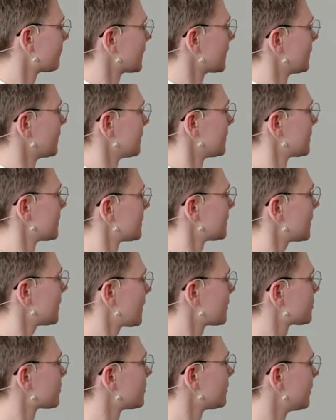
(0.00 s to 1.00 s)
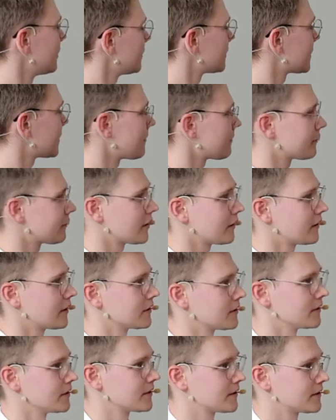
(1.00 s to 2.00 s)
this is actually something
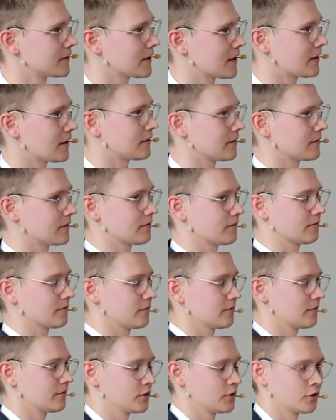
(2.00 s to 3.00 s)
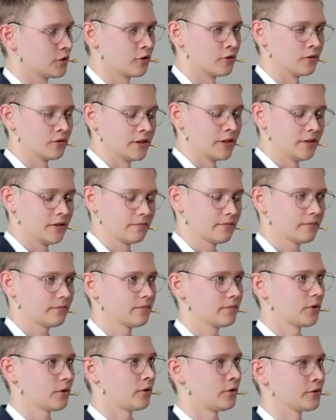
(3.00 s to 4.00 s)
that is done currently
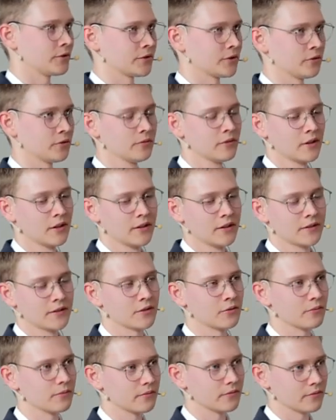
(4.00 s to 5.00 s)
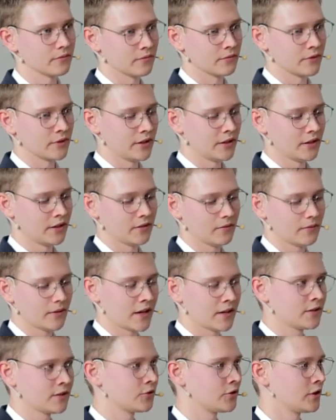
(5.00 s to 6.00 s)
also. So the
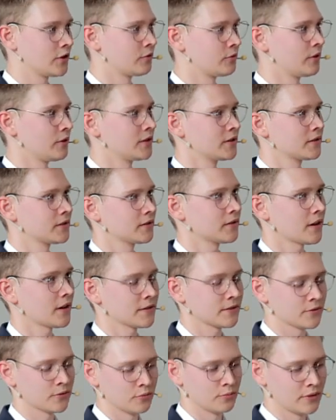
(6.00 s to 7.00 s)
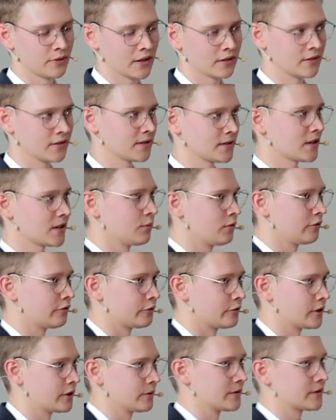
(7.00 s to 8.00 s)
energy grid has to be at a stable
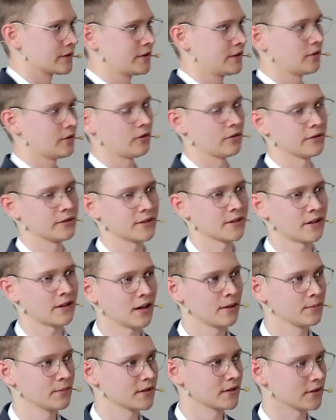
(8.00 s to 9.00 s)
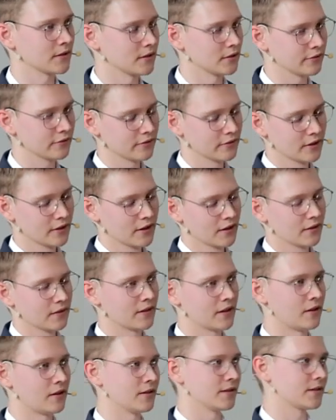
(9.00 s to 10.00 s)
frequency all the times, and if
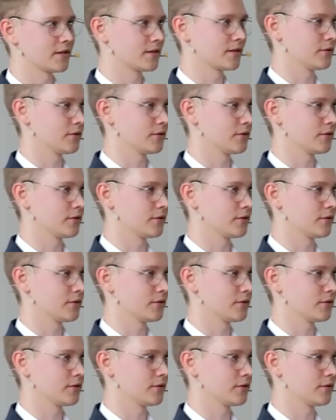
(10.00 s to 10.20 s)
there is